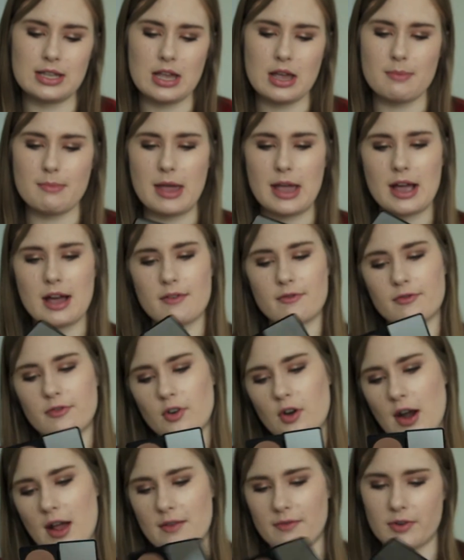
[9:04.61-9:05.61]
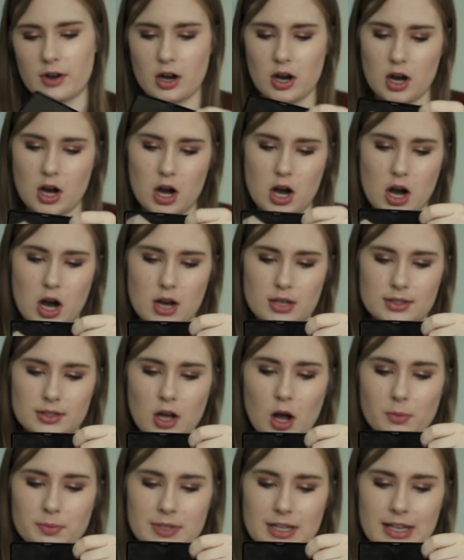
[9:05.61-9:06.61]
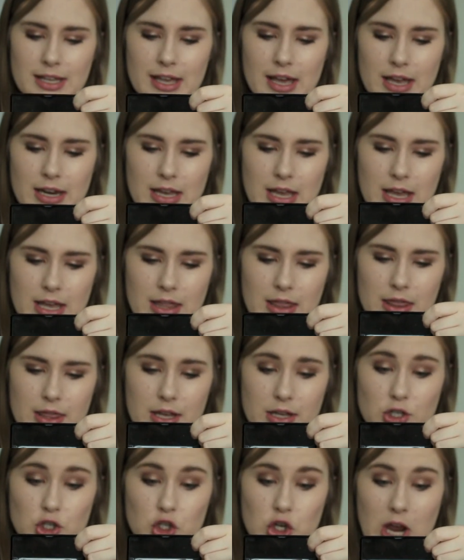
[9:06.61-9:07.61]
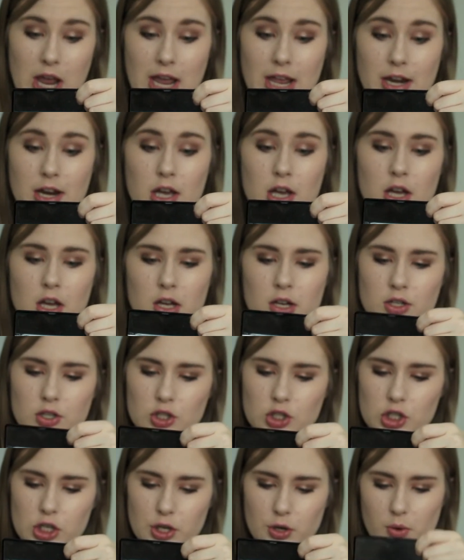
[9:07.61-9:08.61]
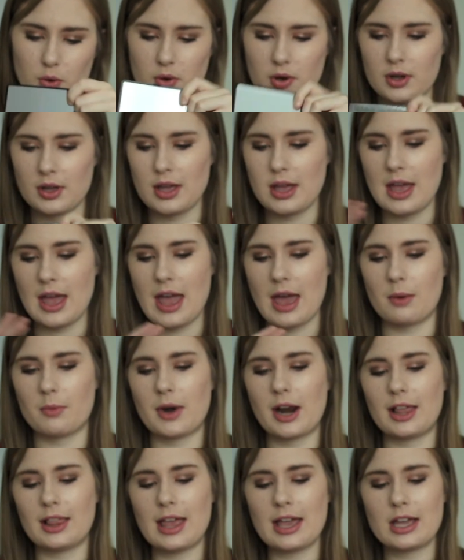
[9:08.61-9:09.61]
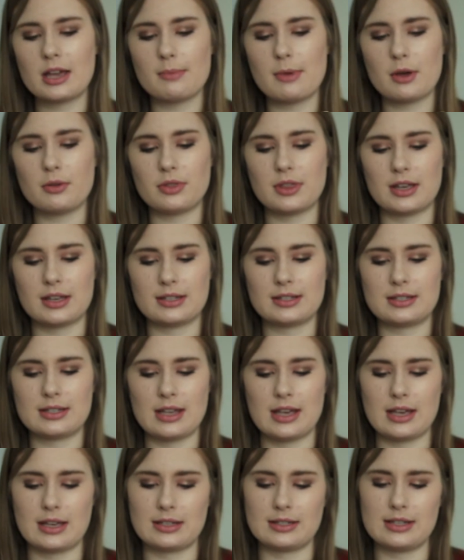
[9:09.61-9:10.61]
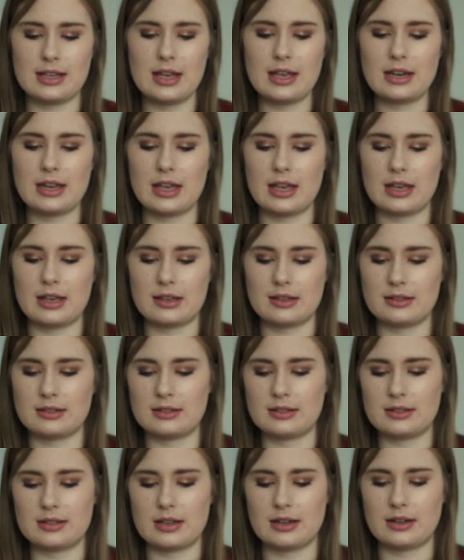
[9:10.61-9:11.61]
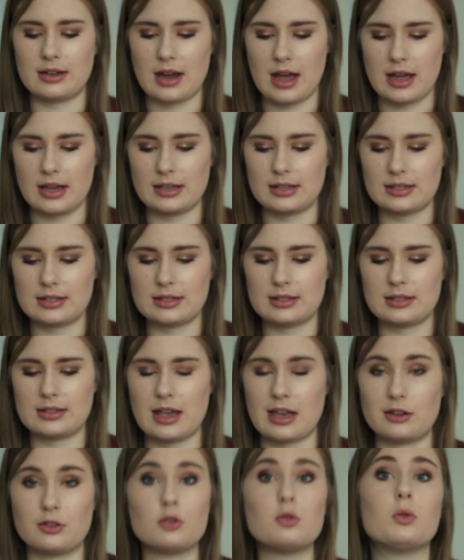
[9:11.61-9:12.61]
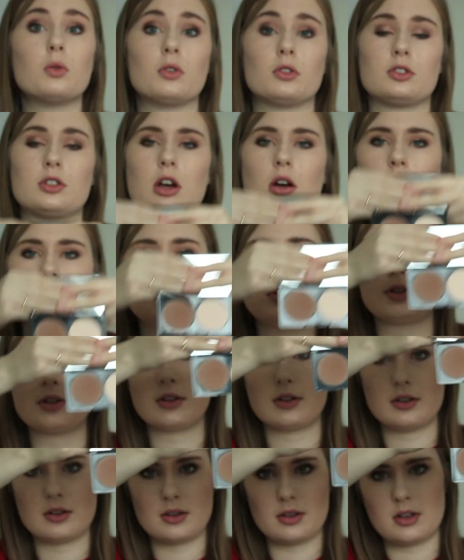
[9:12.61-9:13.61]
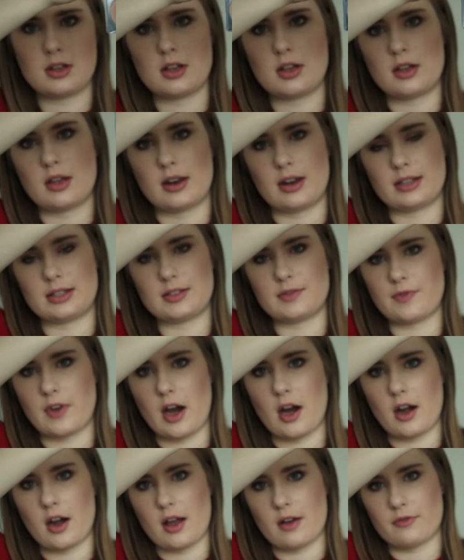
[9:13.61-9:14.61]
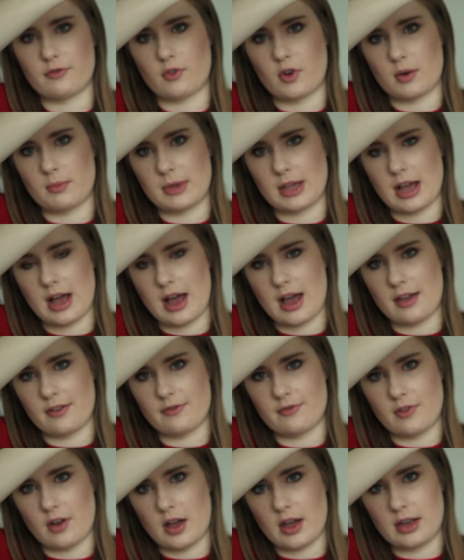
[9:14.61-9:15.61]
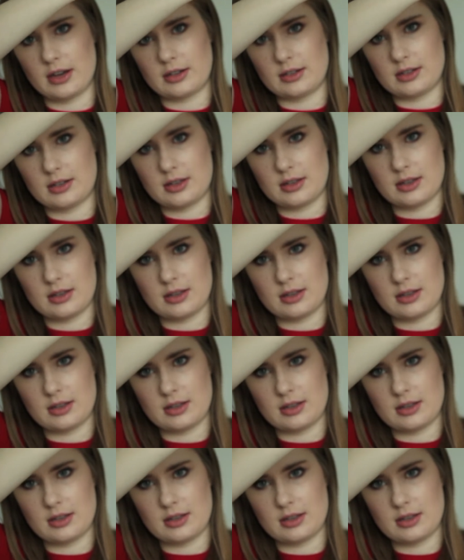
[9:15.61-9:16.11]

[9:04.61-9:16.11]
the Makeup For Ever Sculpting Kit in the shade 2. And what I like about this is it is nice and cool toned. It's fair enough for me, I find.